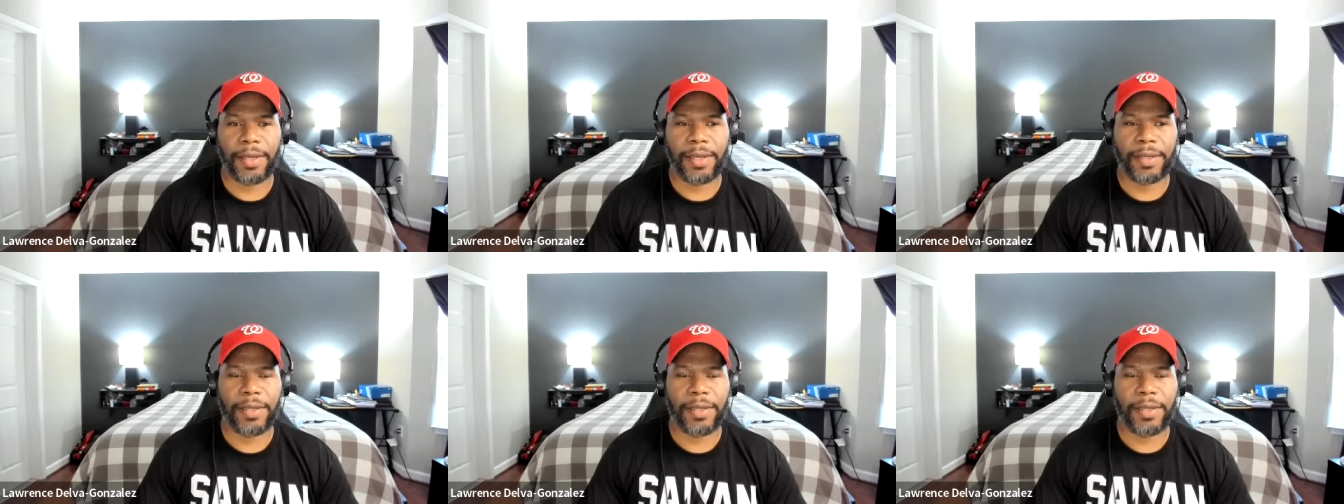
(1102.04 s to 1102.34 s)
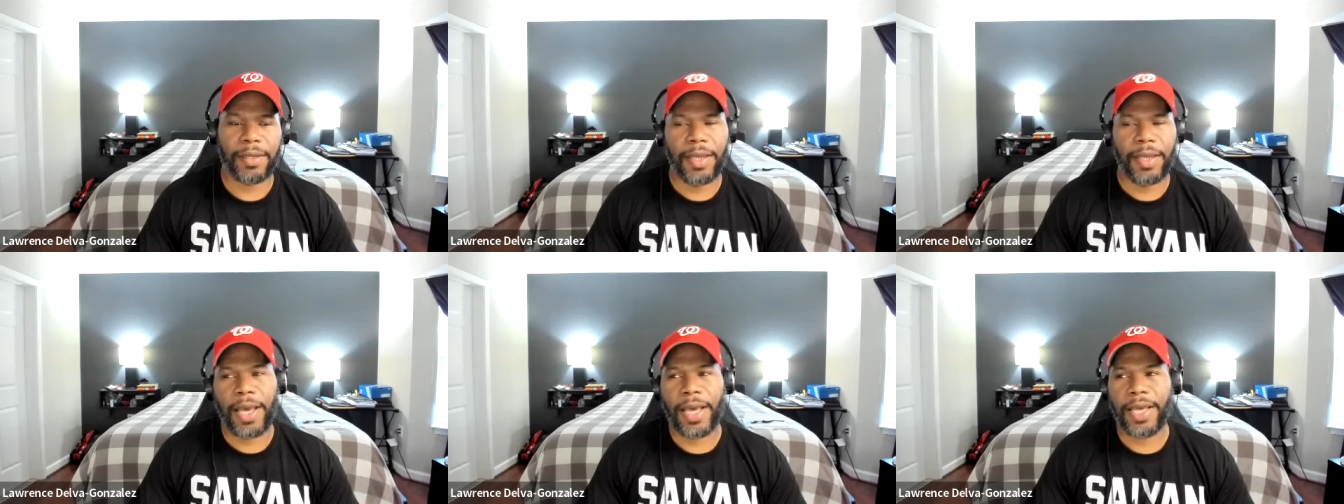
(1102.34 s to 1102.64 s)
you want
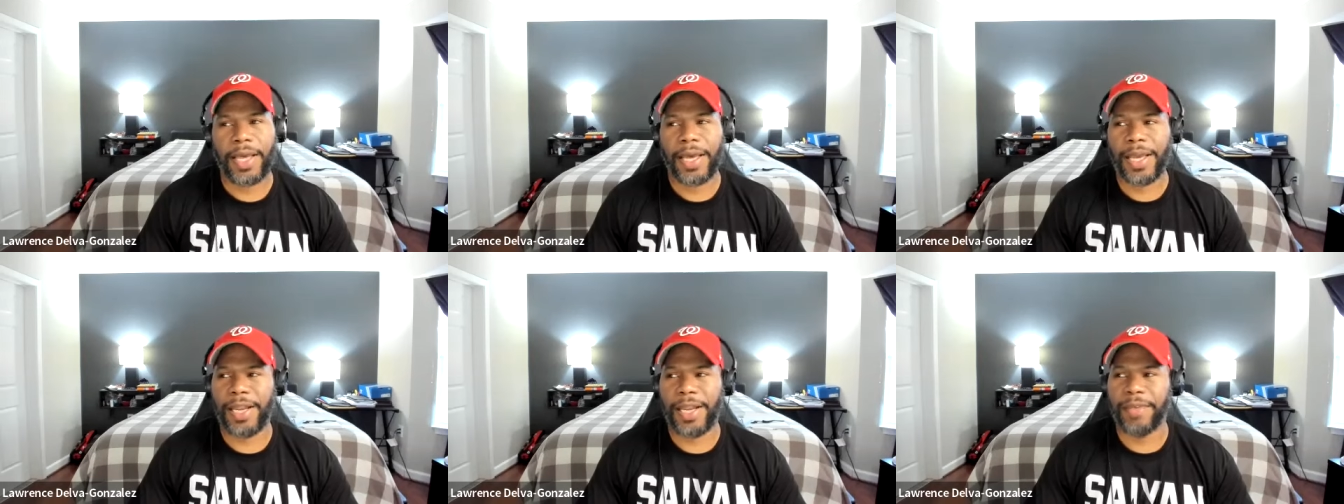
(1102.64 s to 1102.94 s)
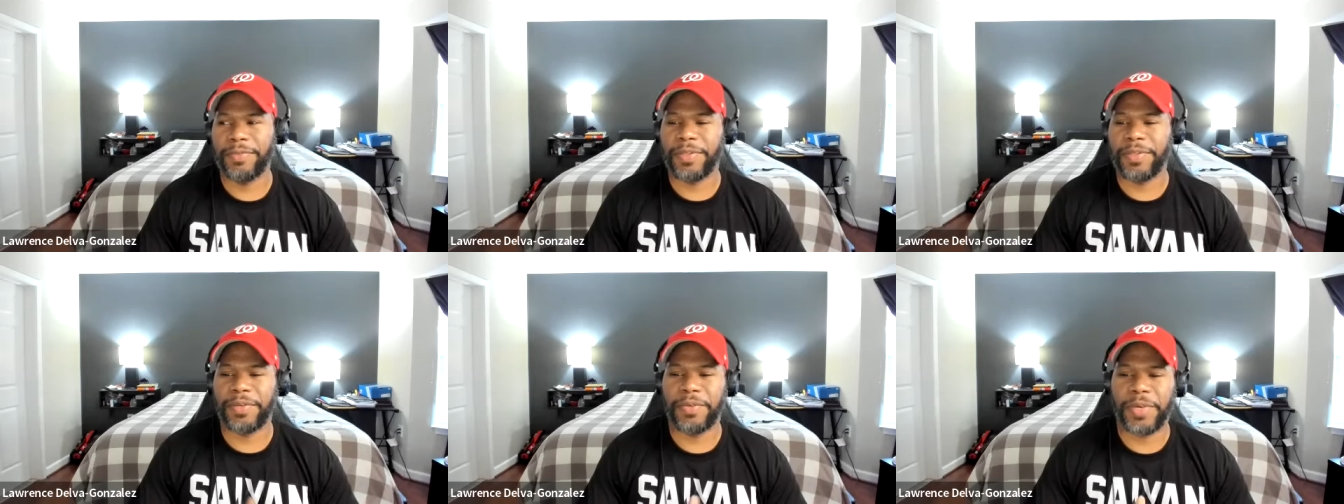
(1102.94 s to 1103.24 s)
to go on. I, I
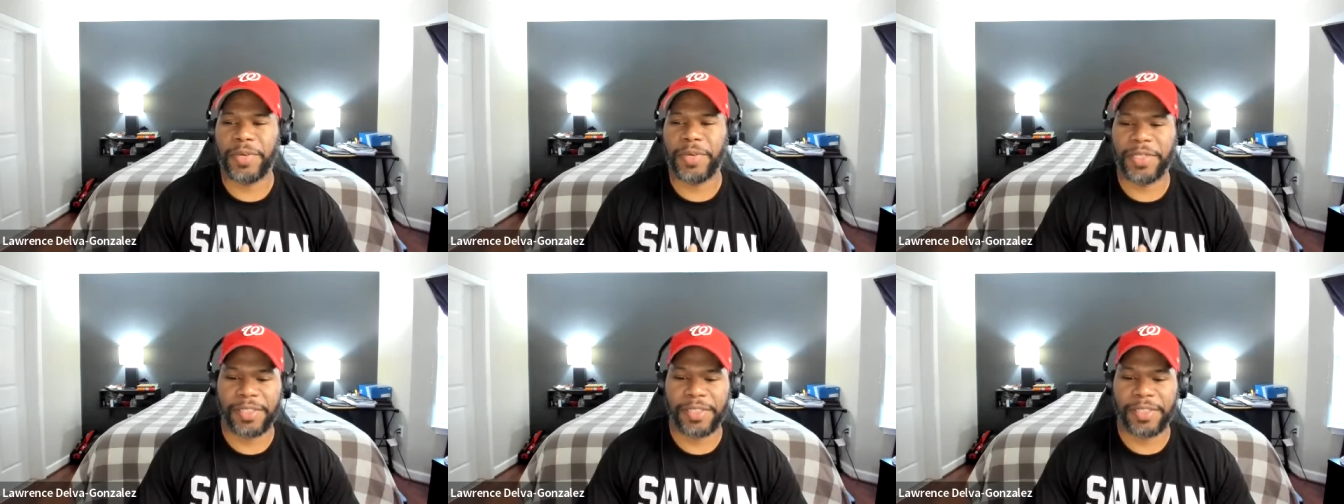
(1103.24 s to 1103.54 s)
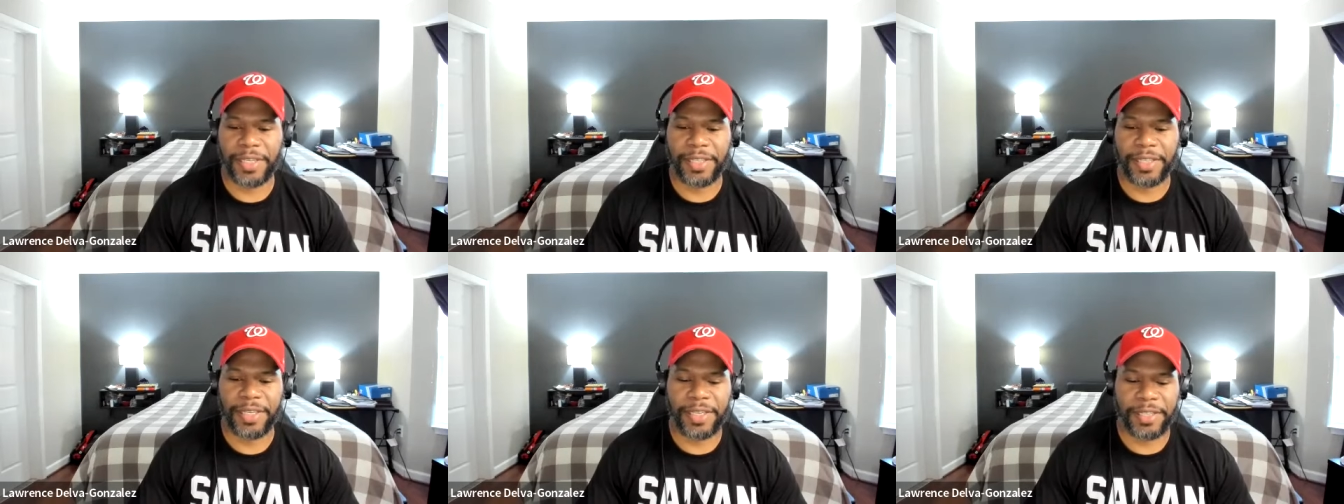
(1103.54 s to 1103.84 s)
love the
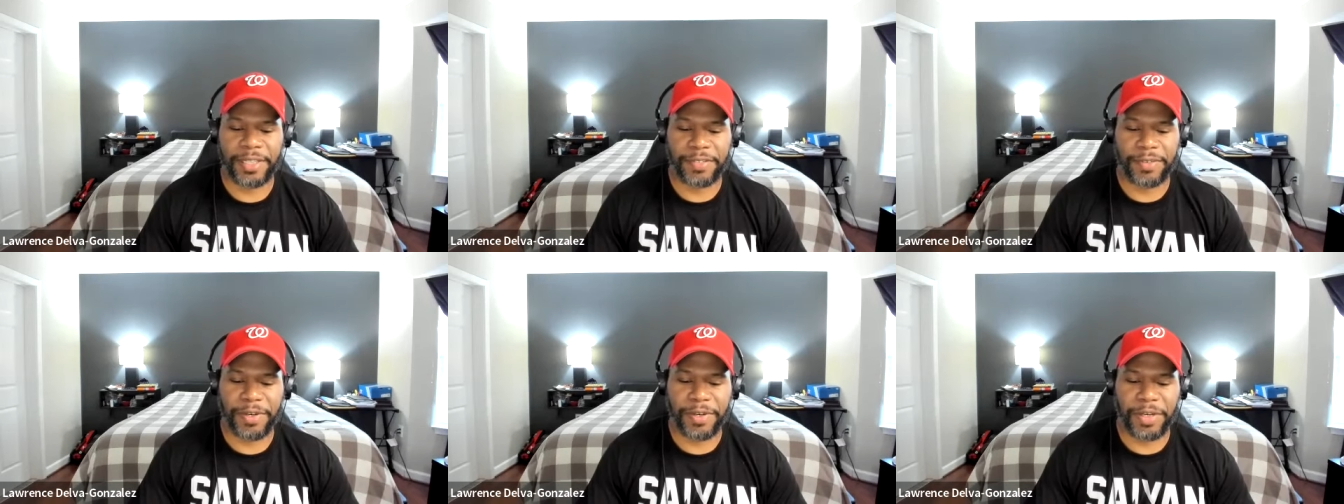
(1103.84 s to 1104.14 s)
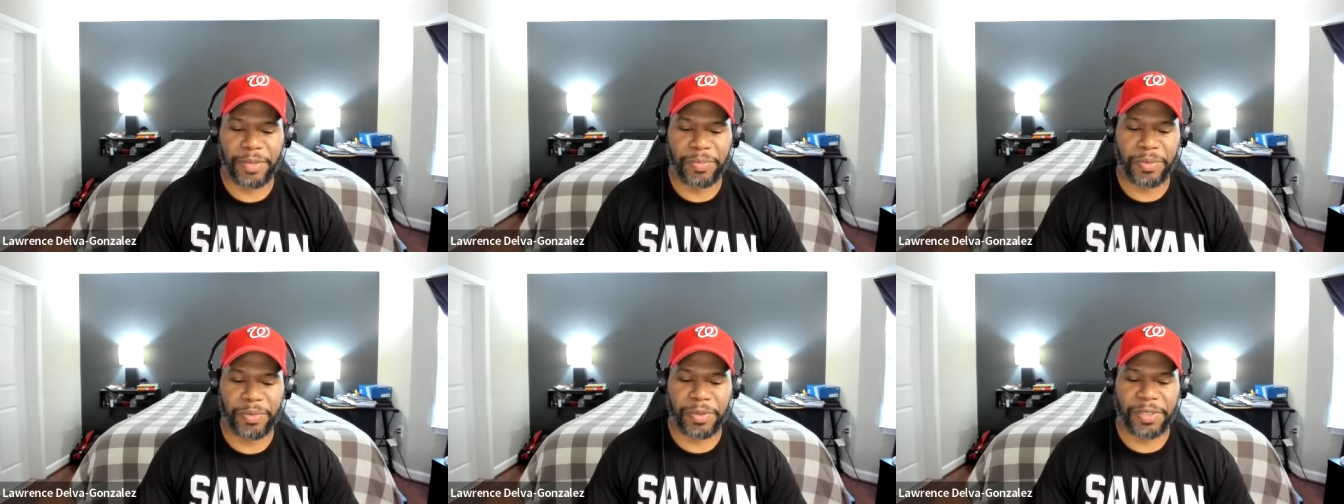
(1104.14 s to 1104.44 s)
question. I think it's
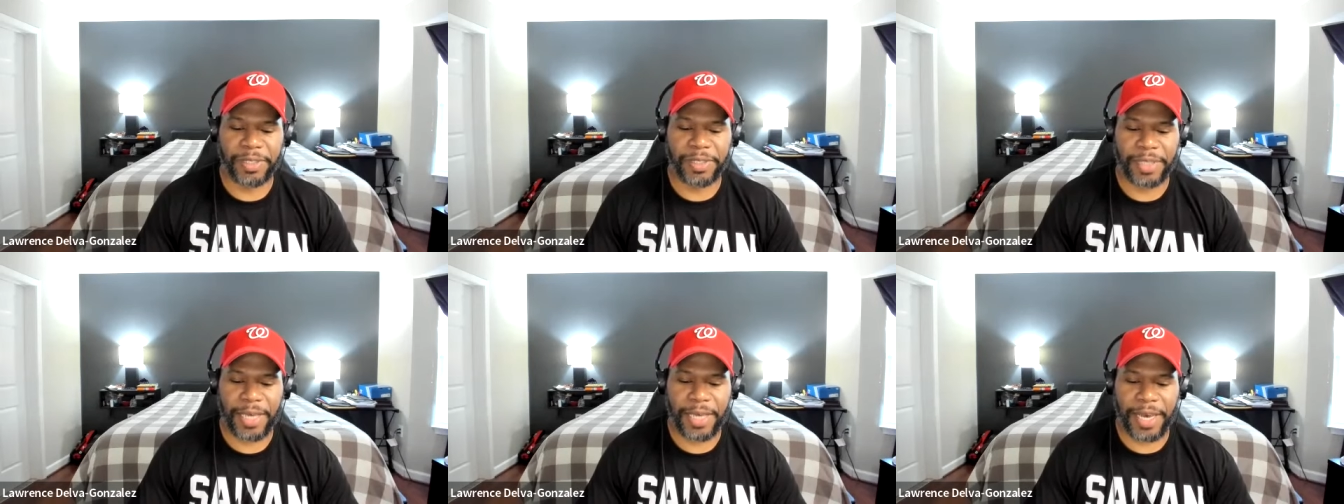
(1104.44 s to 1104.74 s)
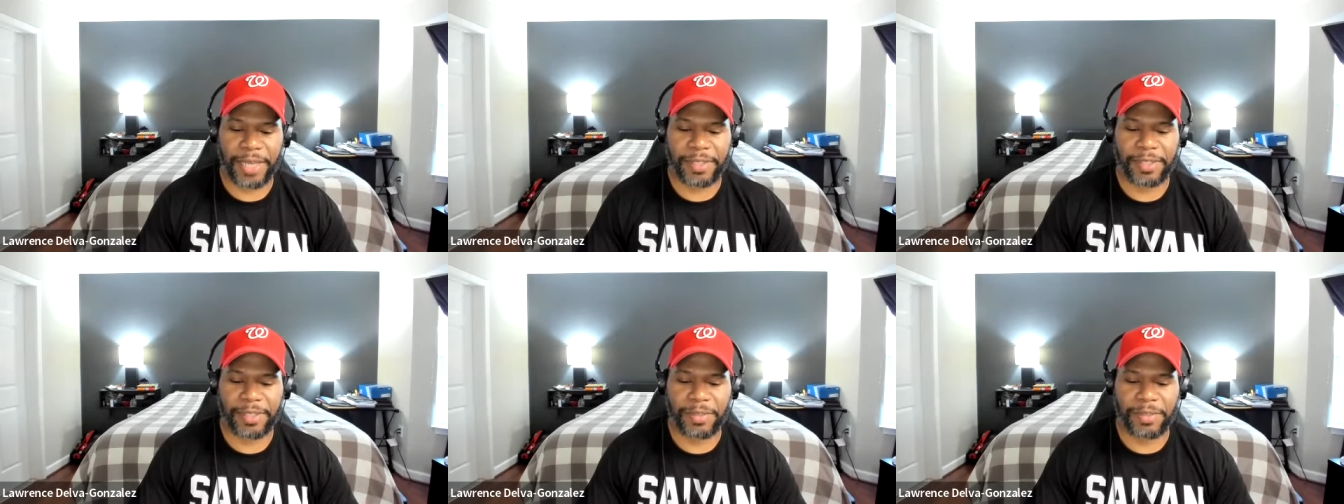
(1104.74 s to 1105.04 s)
very important to
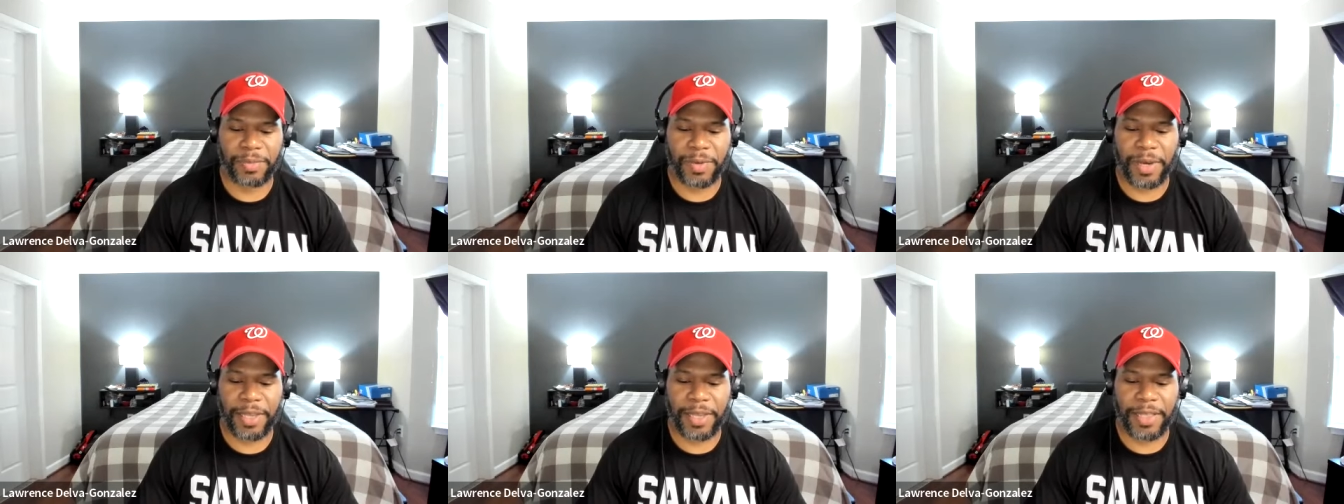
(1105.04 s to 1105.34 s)
ask as well.